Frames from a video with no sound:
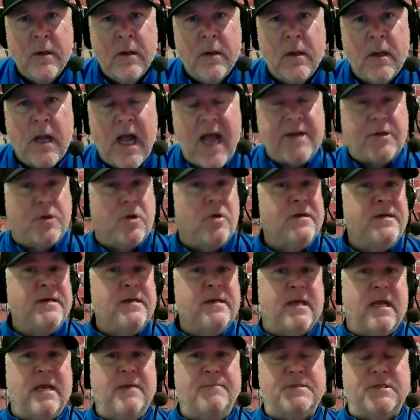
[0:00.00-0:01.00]
I couldn't
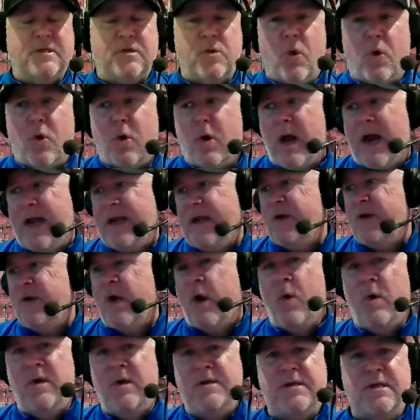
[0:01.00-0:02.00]
keep score. I didn't
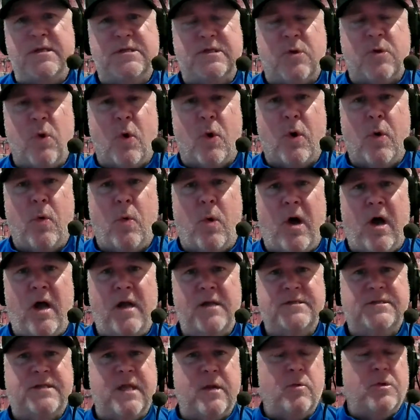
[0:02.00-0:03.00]
know what the score
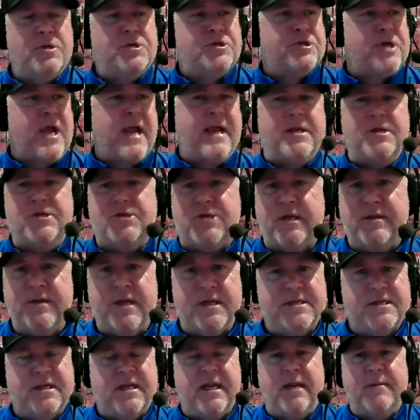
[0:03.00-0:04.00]
was. They were changing the
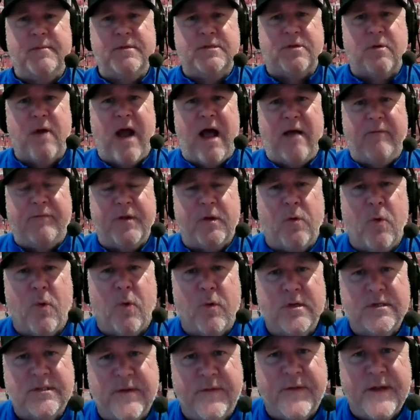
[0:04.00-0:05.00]
teams throughout the
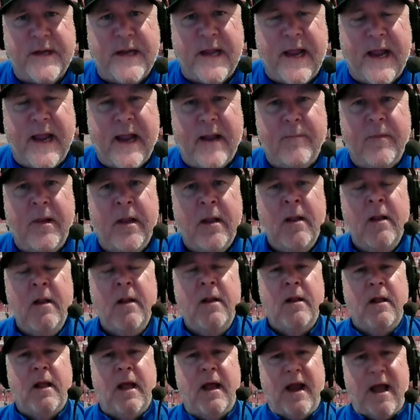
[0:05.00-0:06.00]
course of the game.
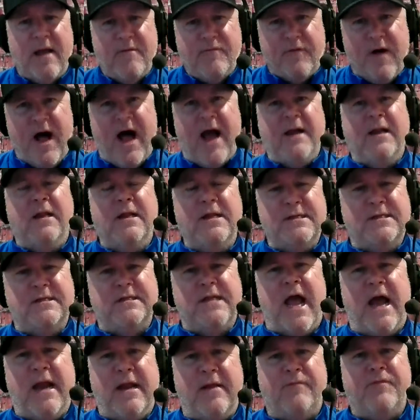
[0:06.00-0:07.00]
And I finally
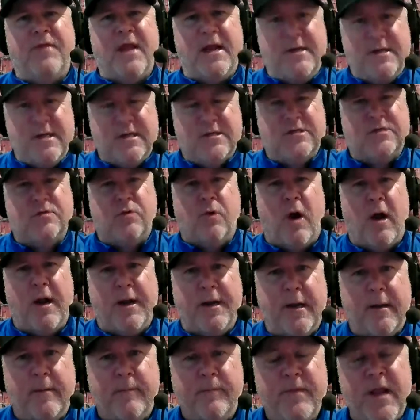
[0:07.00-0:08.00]
said it. They destroyed
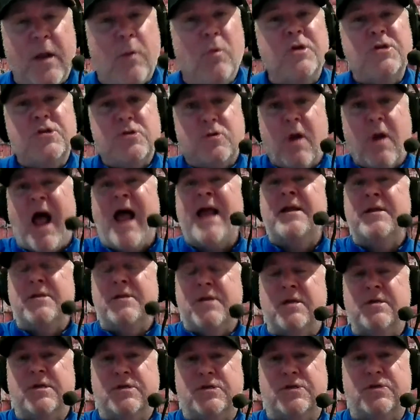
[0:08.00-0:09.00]
it. They were trying
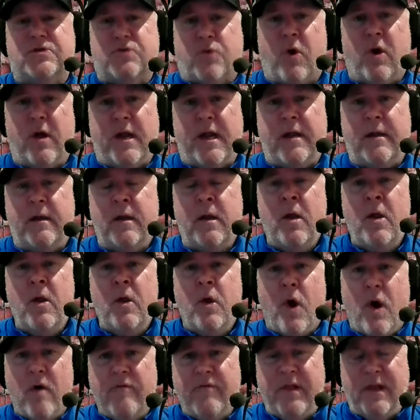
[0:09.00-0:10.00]
to destroy it
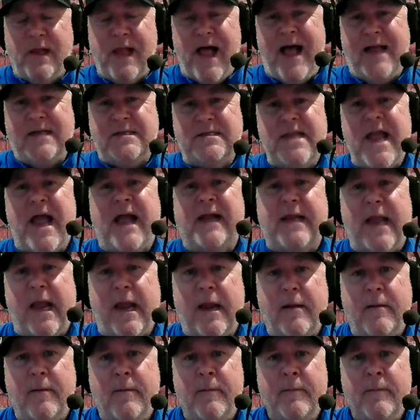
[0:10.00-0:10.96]
over the last decade.